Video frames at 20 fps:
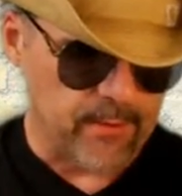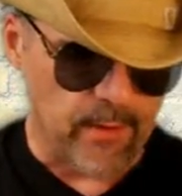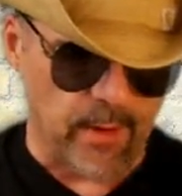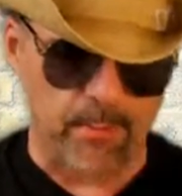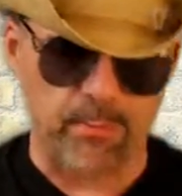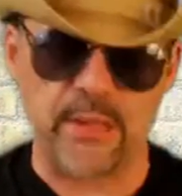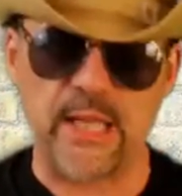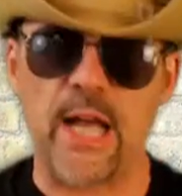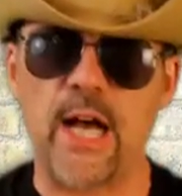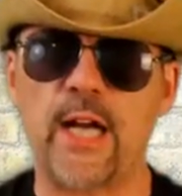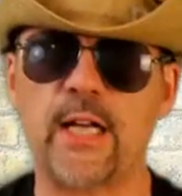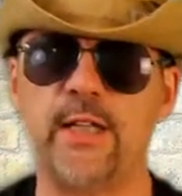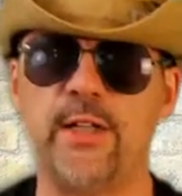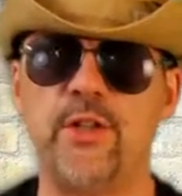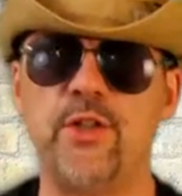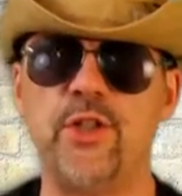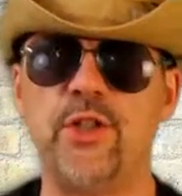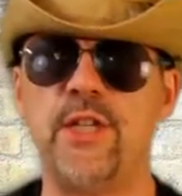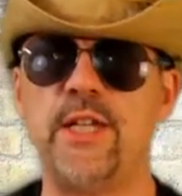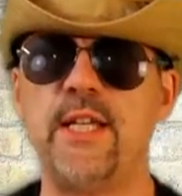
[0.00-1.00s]
a block
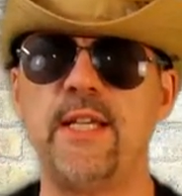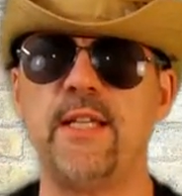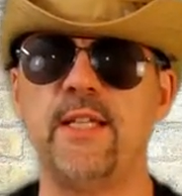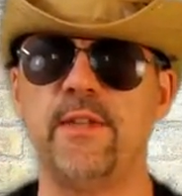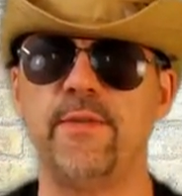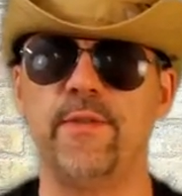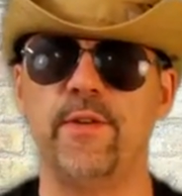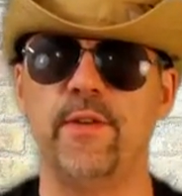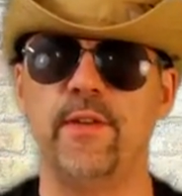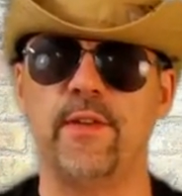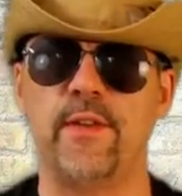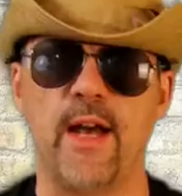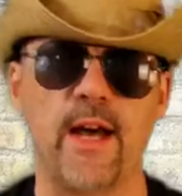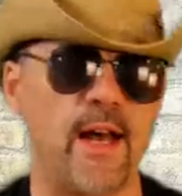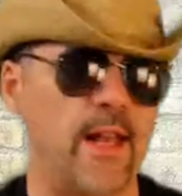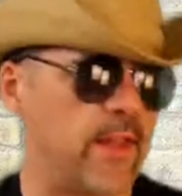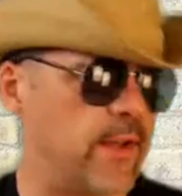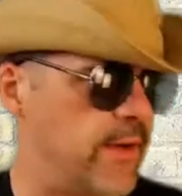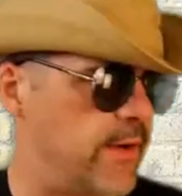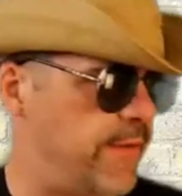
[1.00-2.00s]
of cheese for a
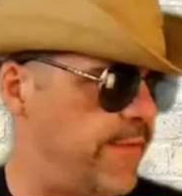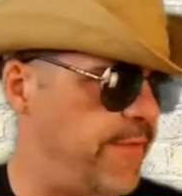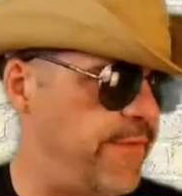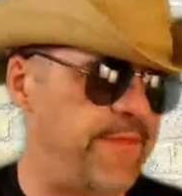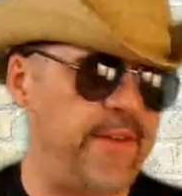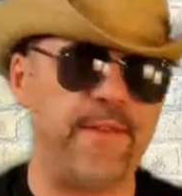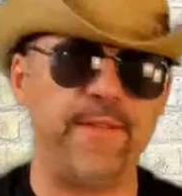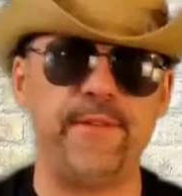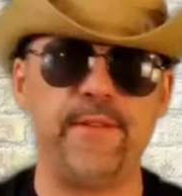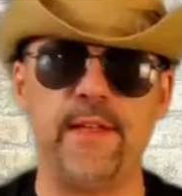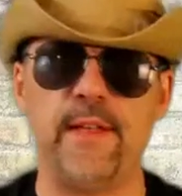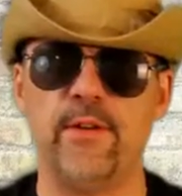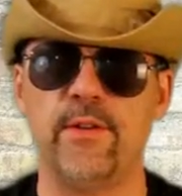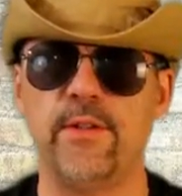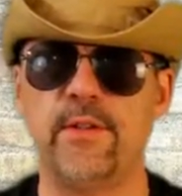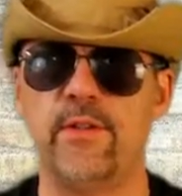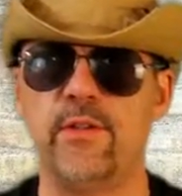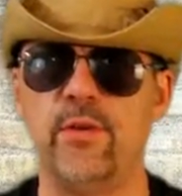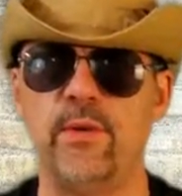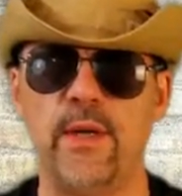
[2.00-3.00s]
dollar fifty or
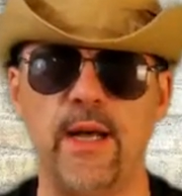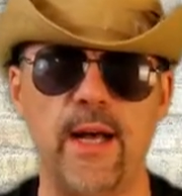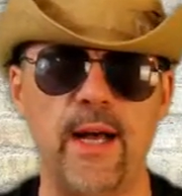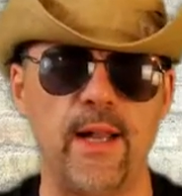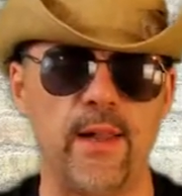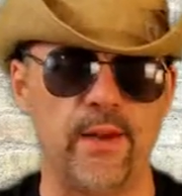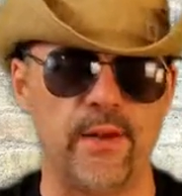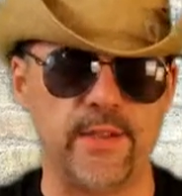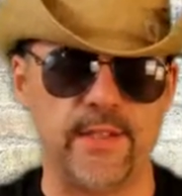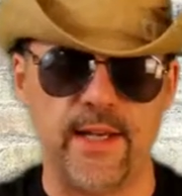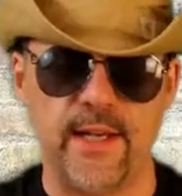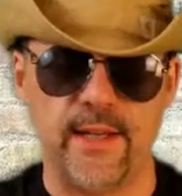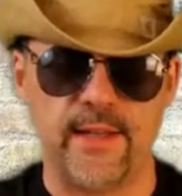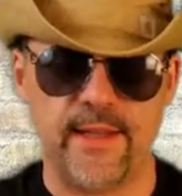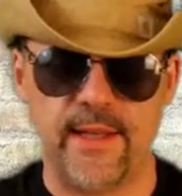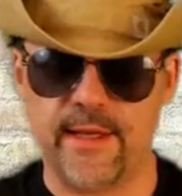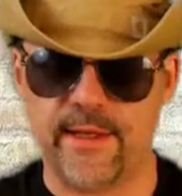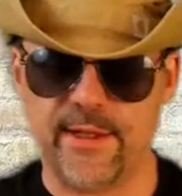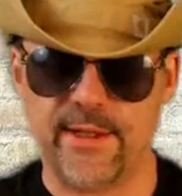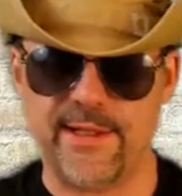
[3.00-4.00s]
two dollars
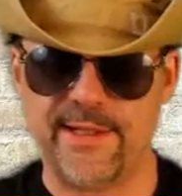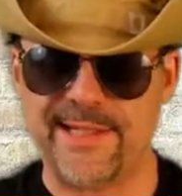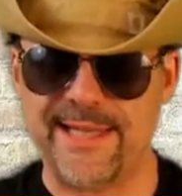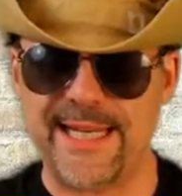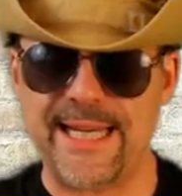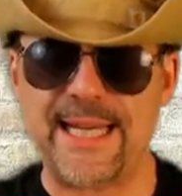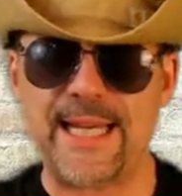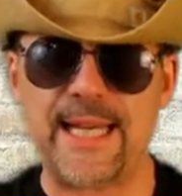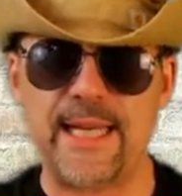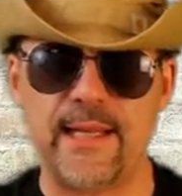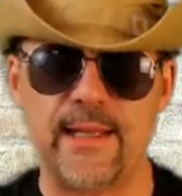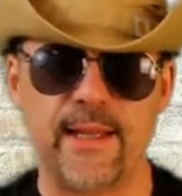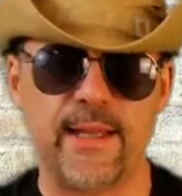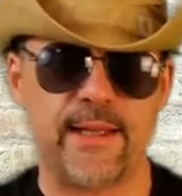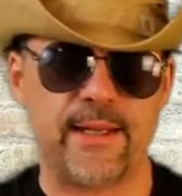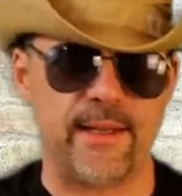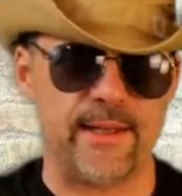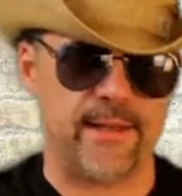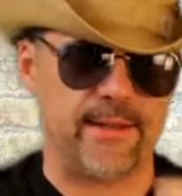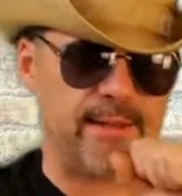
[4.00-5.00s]
that you could just eat
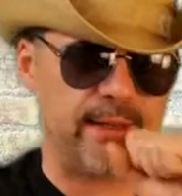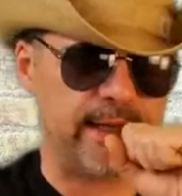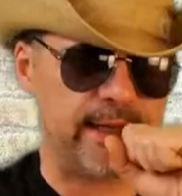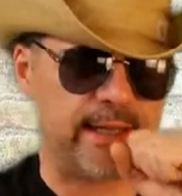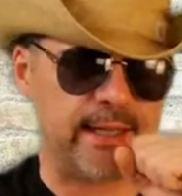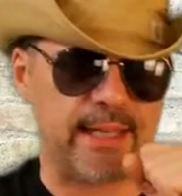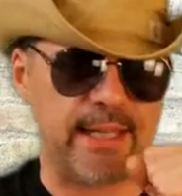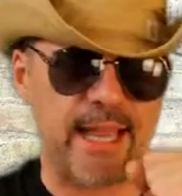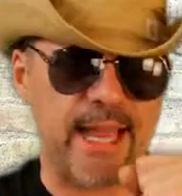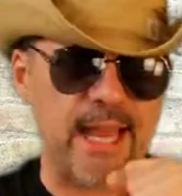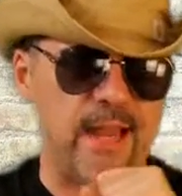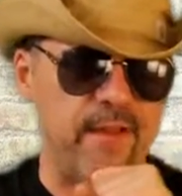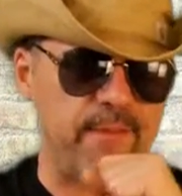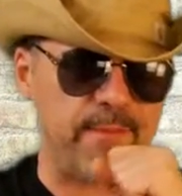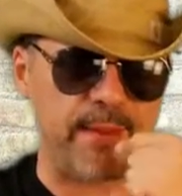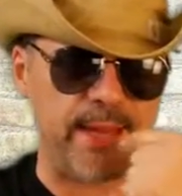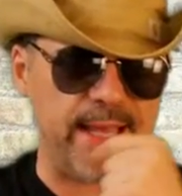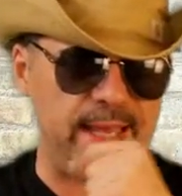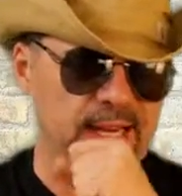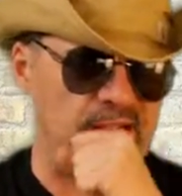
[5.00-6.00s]
like a like a
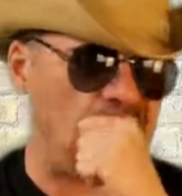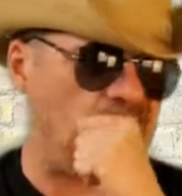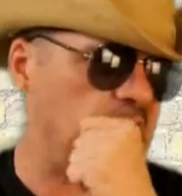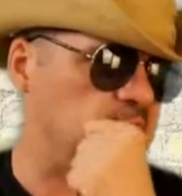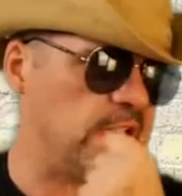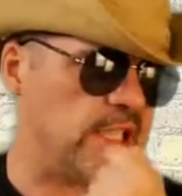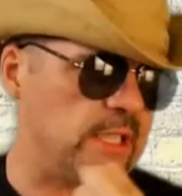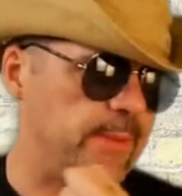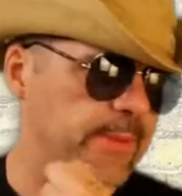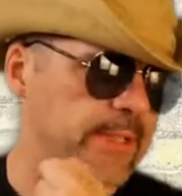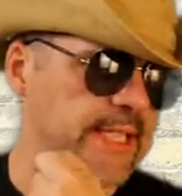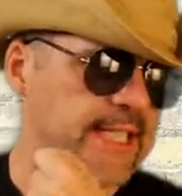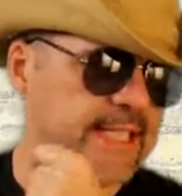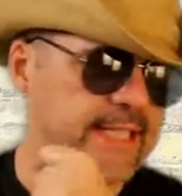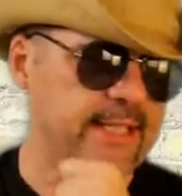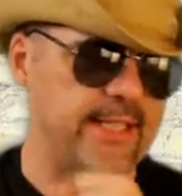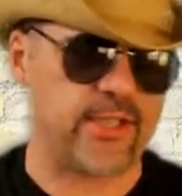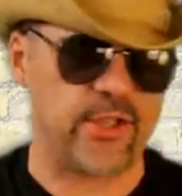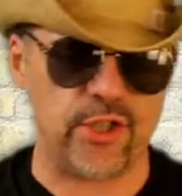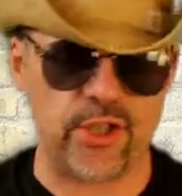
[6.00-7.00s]
caveman. Arr, I'm gonna
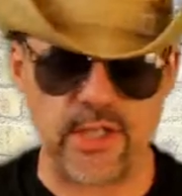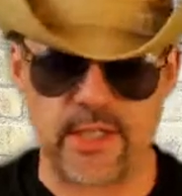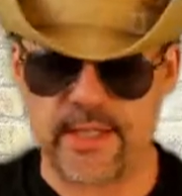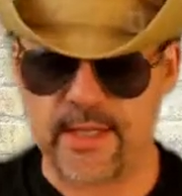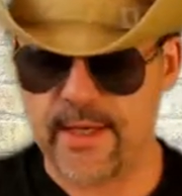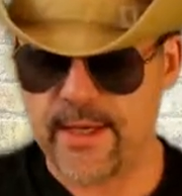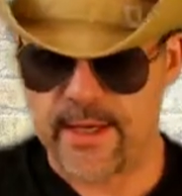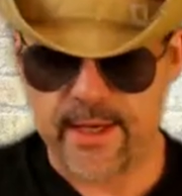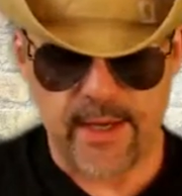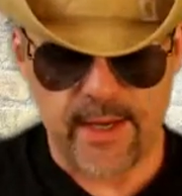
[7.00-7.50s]
eat this cheese.